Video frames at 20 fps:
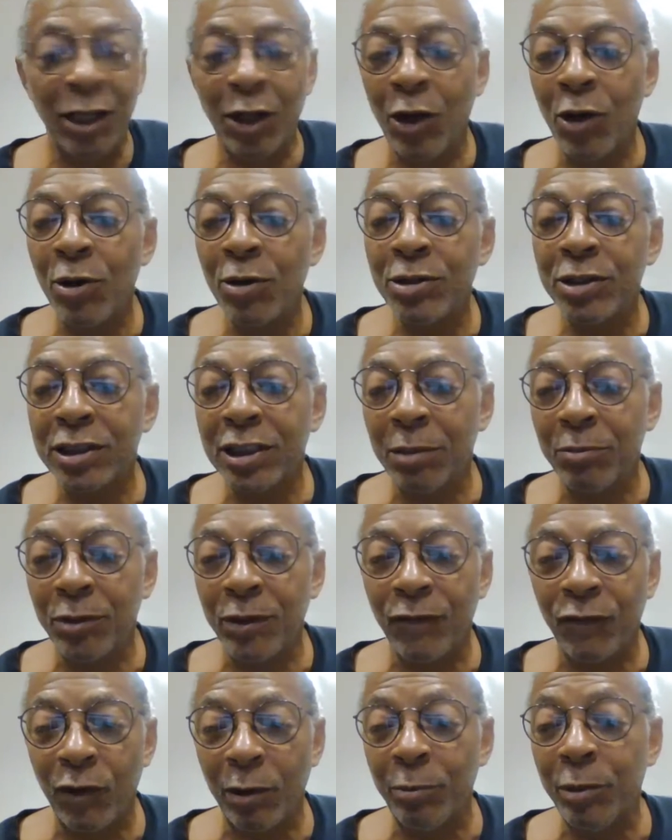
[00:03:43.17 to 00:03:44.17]
learned
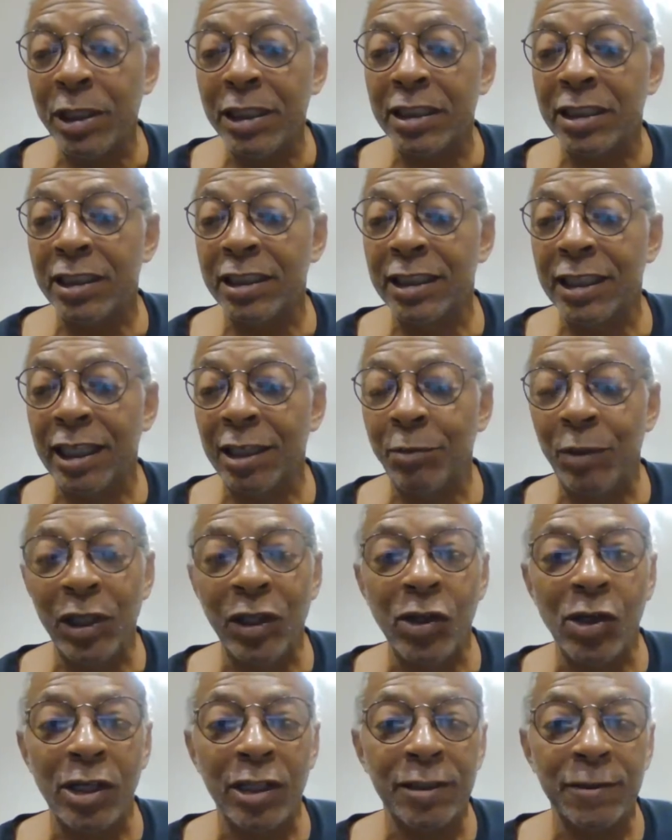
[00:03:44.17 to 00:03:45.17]
something from me today
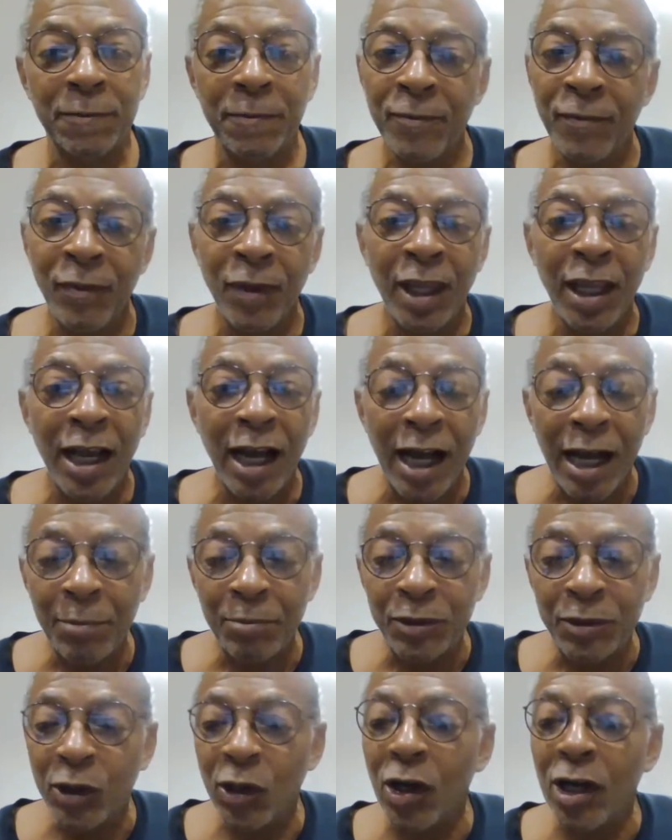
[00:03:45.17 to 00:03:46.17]
because
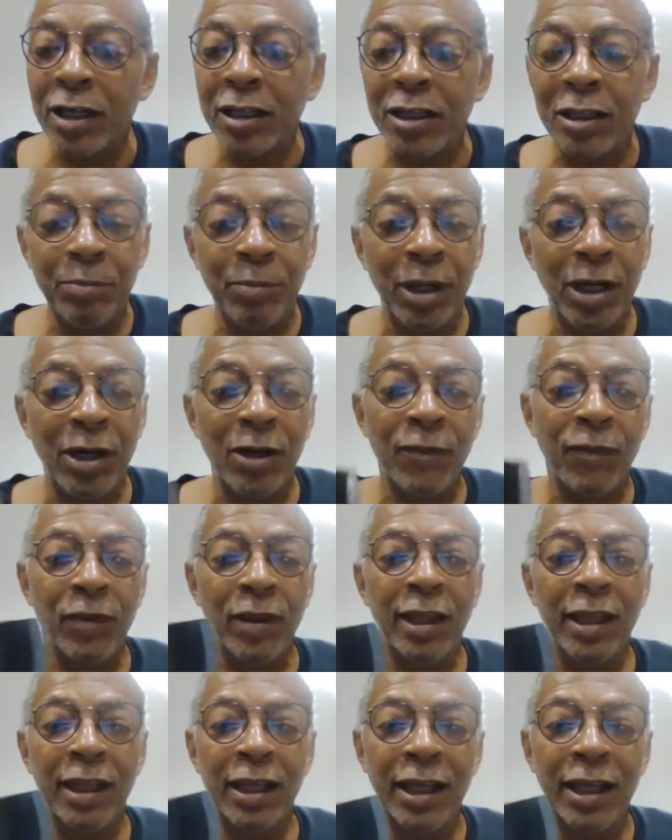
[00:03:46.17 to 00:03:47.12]
I'm talking about